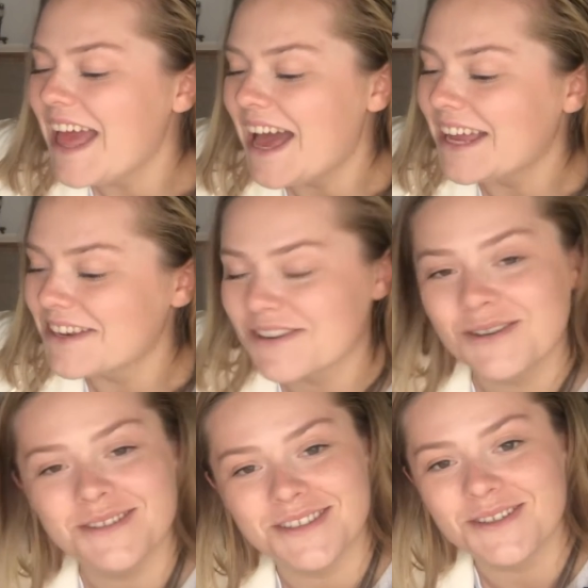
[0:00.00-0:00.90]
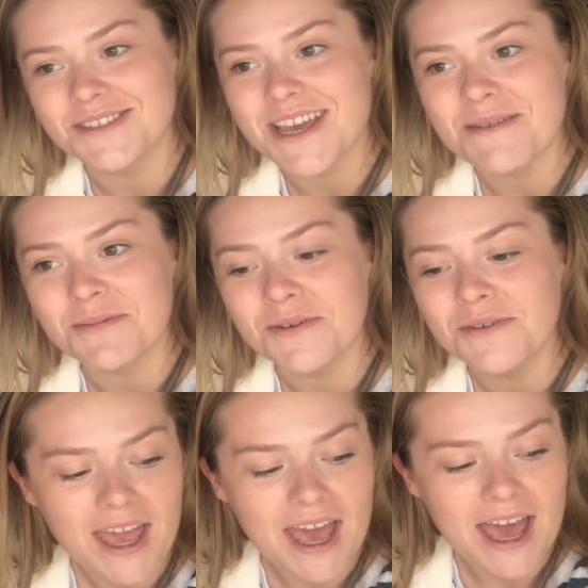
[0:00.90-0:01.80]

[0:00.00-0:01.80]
and a console table,